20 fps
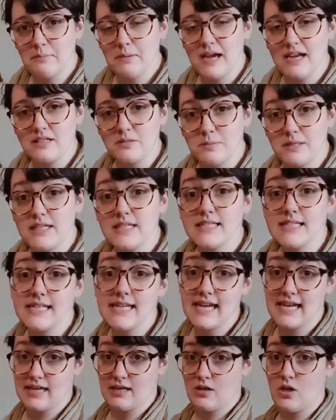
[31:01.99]
packs because,
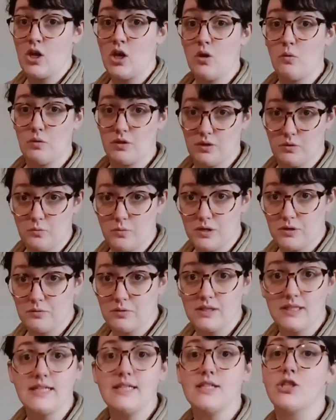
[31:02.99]
again, with a quick
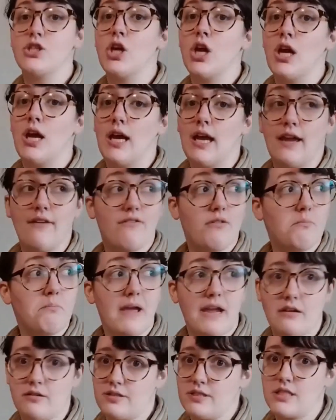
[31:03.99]
release, if a
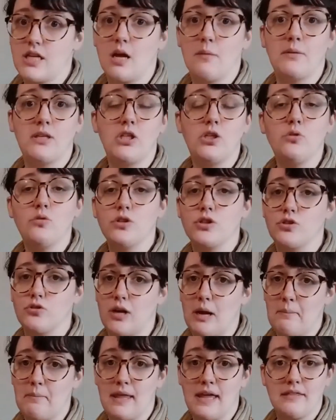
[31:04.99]
bear is coming, you can
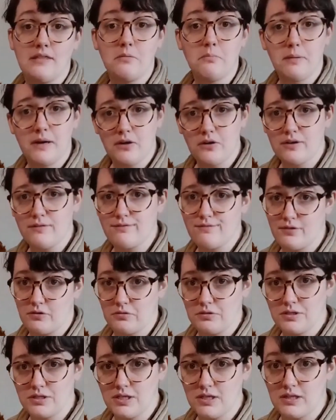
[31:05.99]
drop that, the bear can
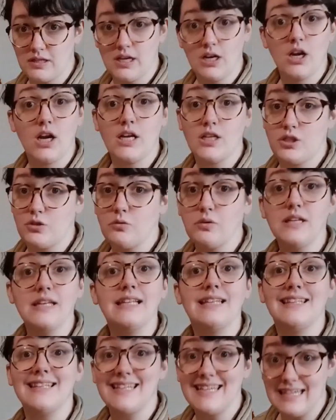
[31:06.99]
focus on there, and you can
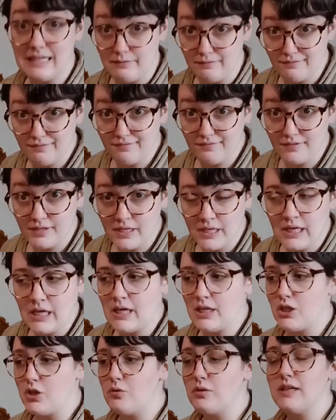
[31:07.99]
leave.
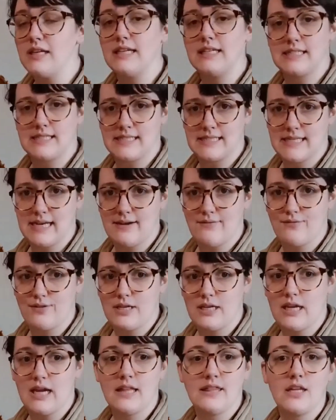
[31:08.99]
You can get to
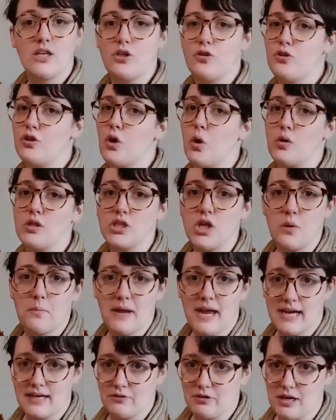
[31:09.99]
safety, and then you can always go
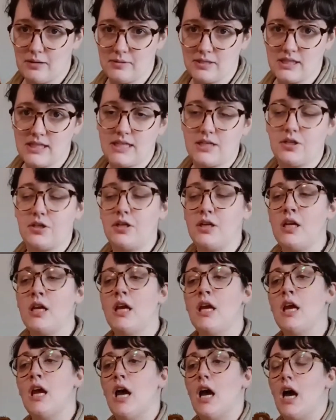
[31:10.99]
back and grab it later.
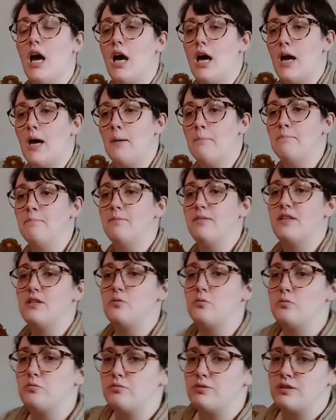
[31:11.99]
This
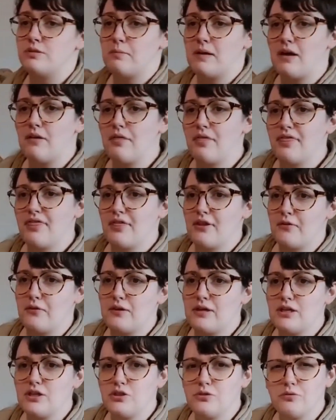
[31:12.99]
one was about
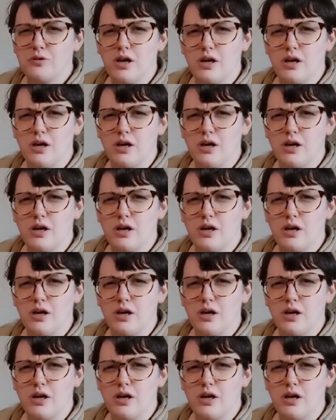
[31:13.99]
$32.